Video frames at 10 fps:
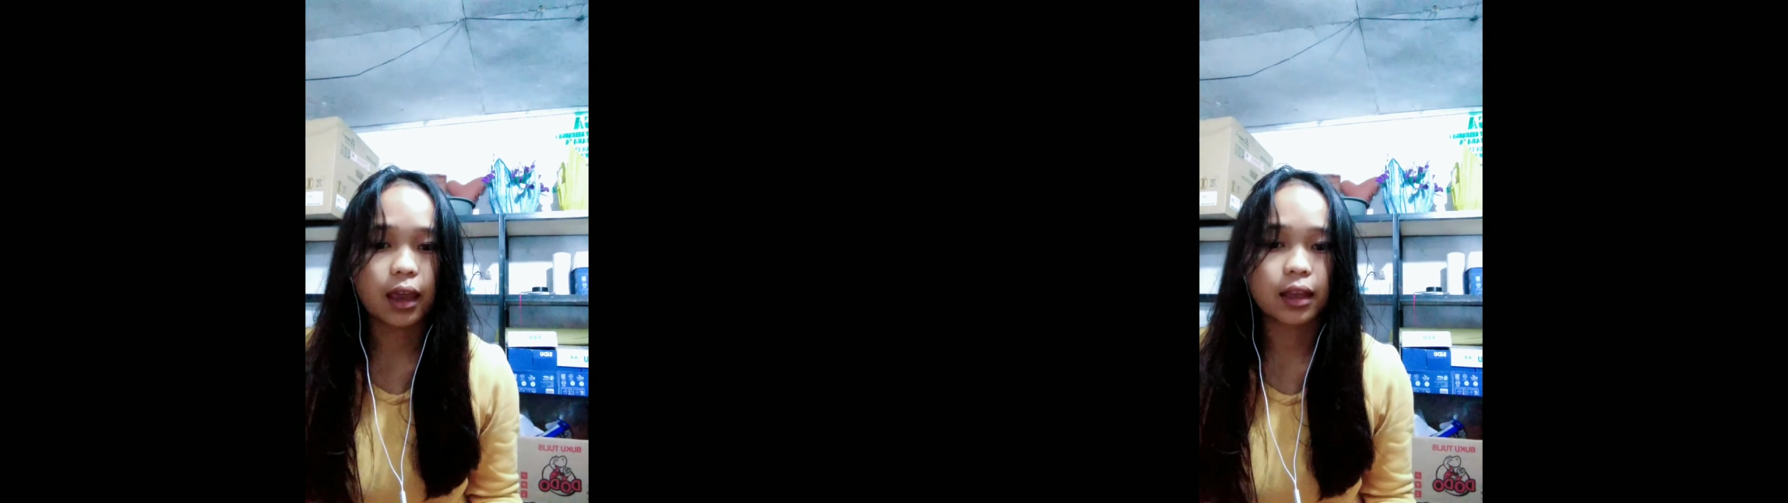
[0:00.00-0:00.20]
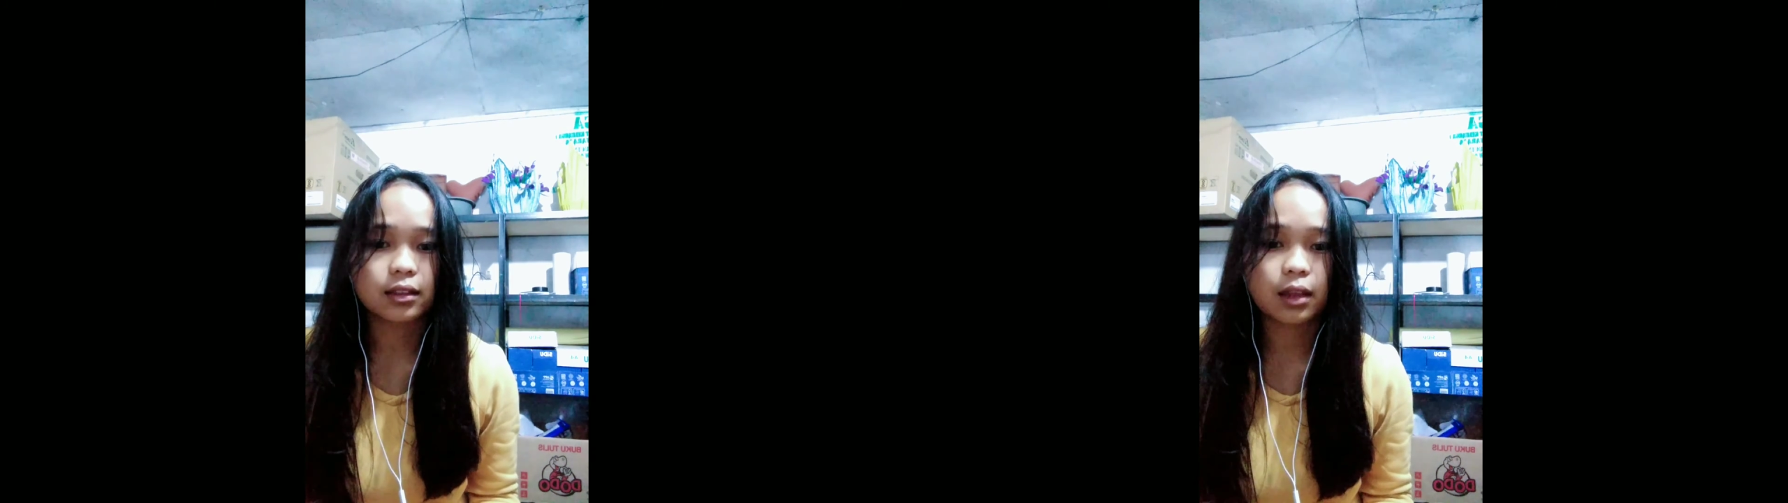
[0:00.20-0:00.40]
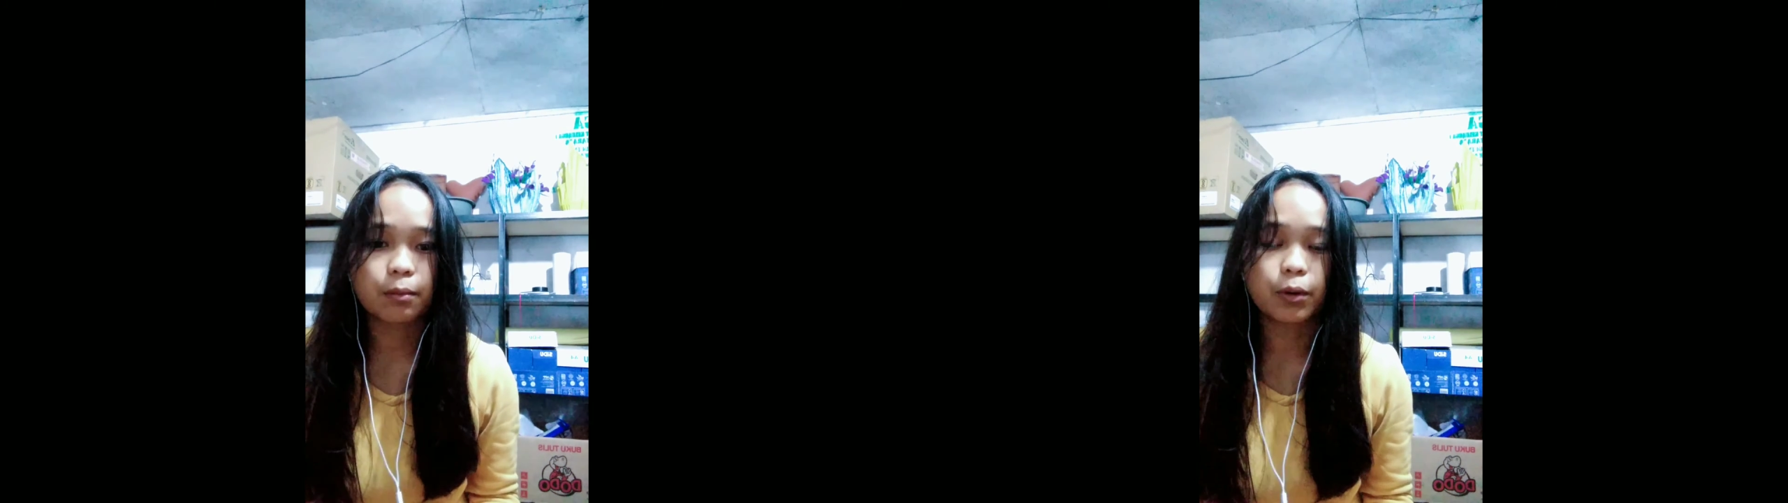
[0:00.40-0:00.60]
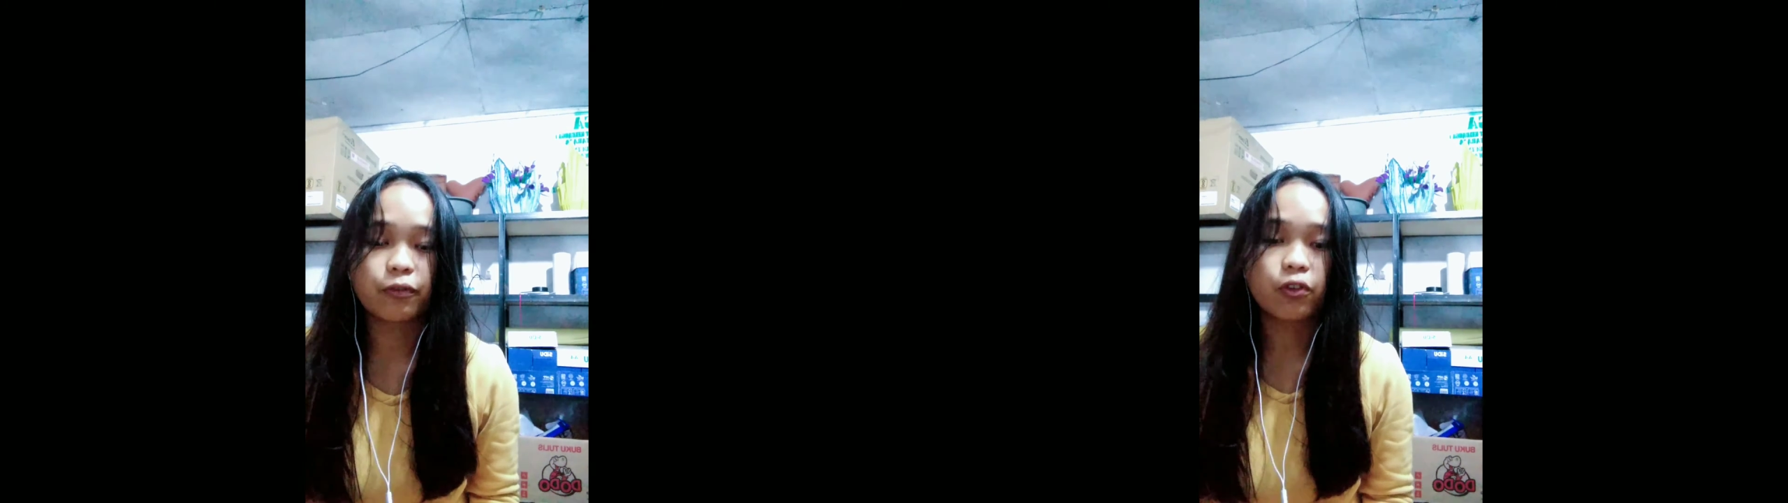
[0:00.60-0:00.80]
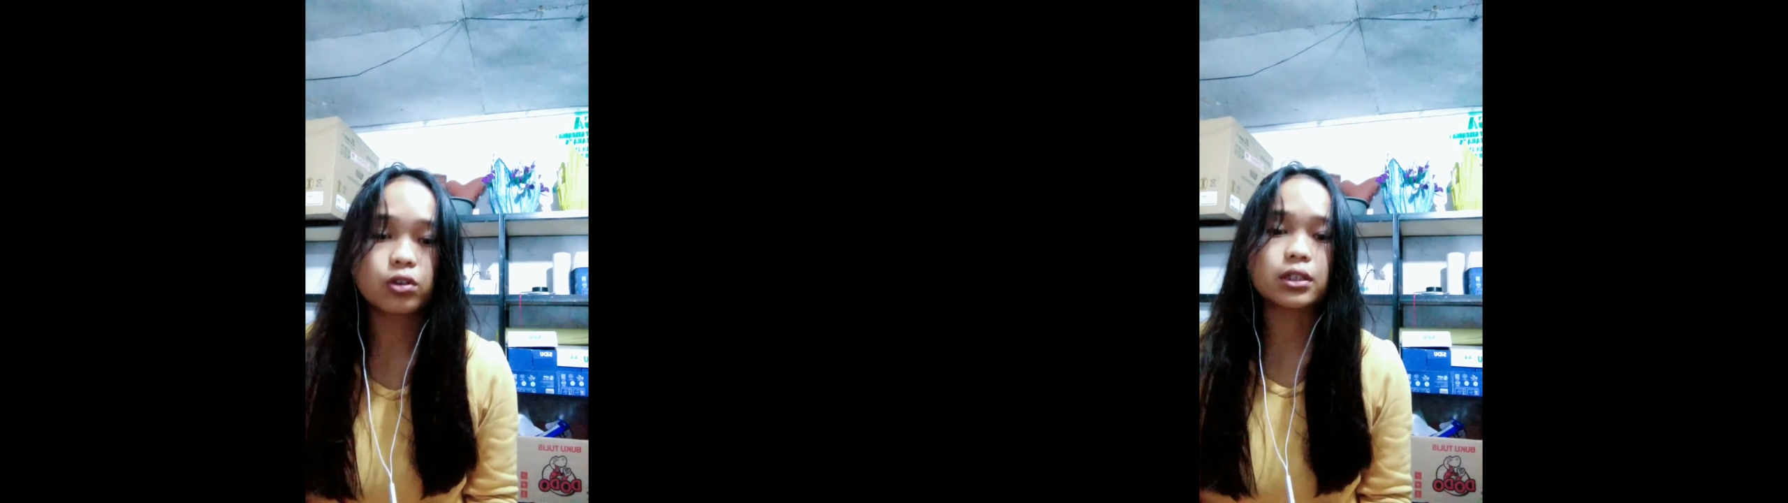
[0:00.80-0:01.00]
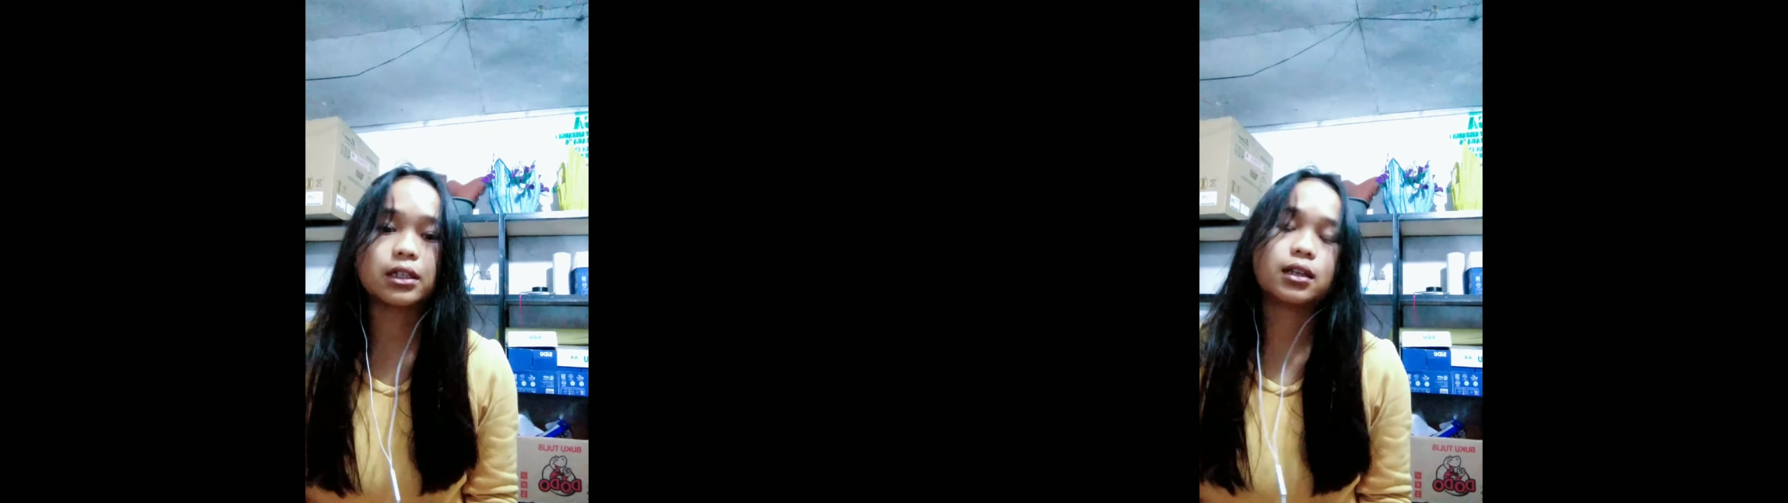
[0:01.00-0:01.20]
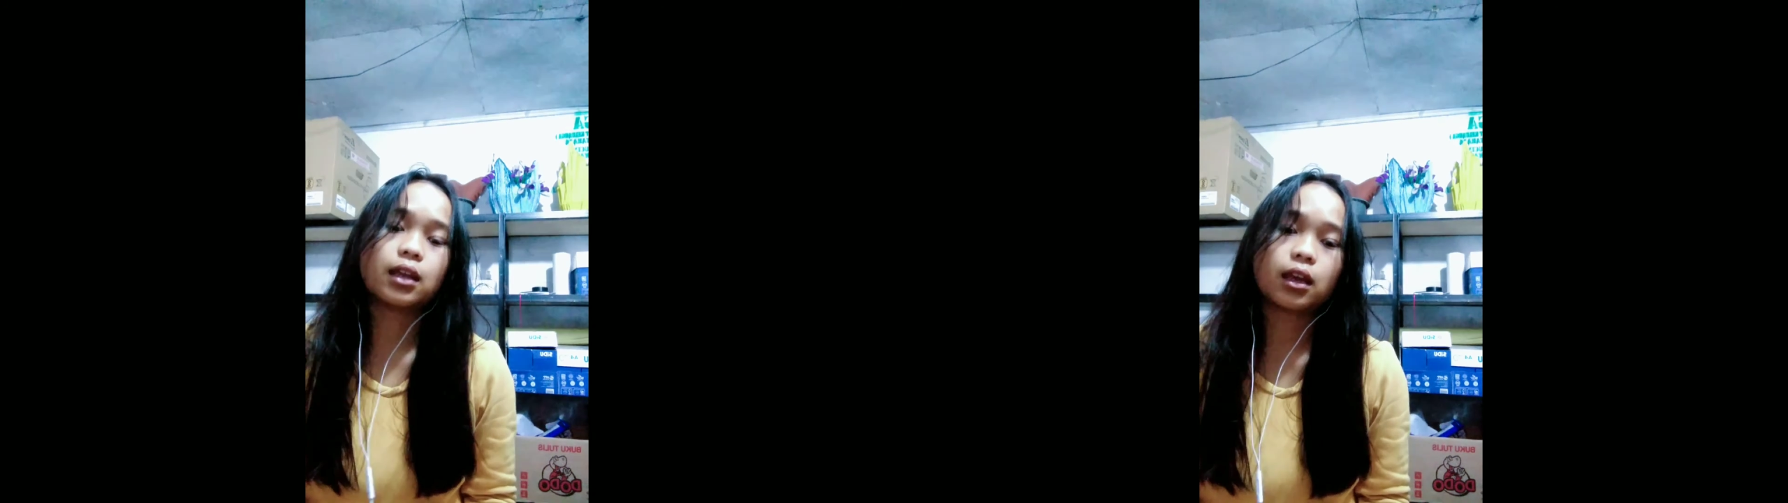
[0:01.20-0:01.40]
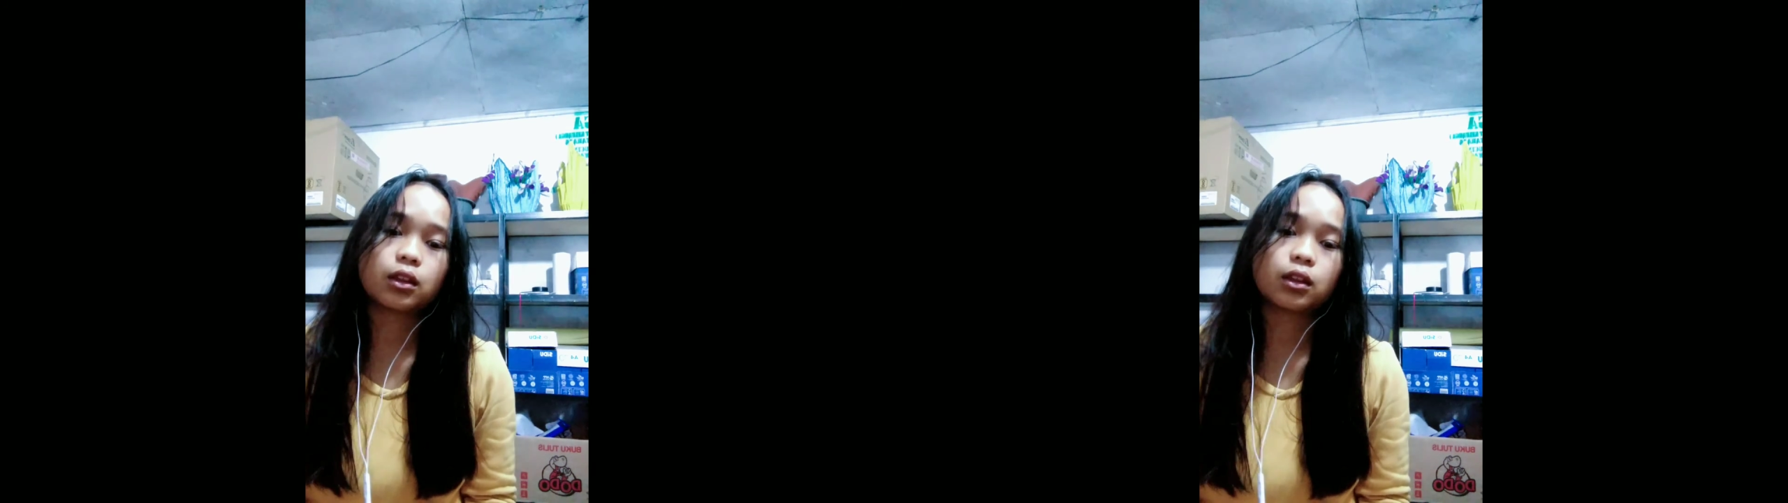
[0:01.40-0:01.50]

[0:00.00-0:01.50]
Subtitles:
at number 14